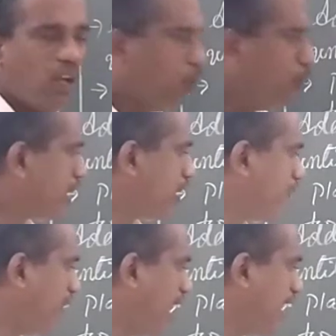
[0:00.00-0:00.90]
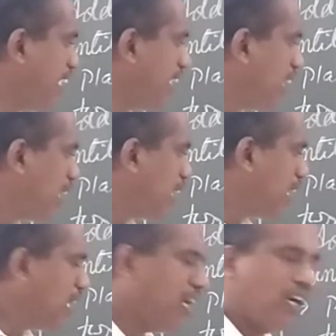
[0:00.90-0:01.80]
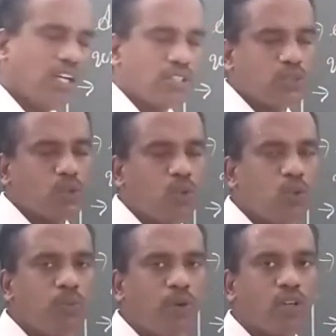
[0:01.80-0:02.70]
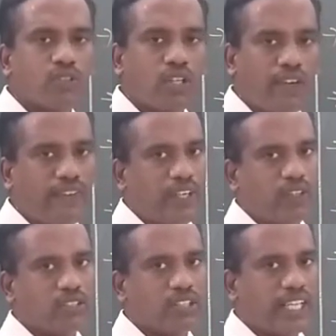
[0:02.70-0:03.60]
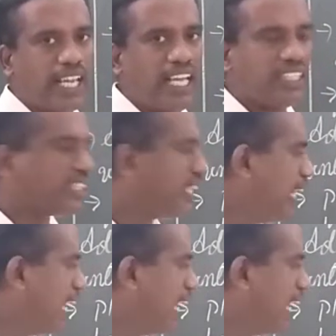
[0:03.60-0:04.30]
We can find 2 moles of hydrogen gas